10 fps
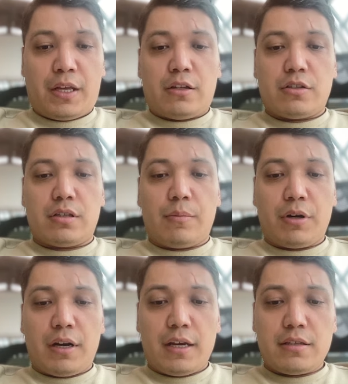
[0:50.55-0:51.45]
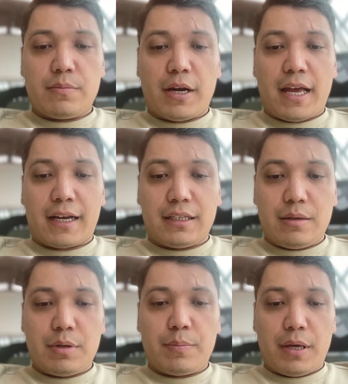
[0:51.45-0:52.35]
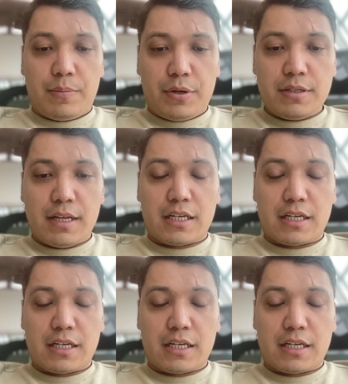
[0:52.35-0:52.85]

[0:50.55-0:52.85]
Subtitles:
summarize my academic papers,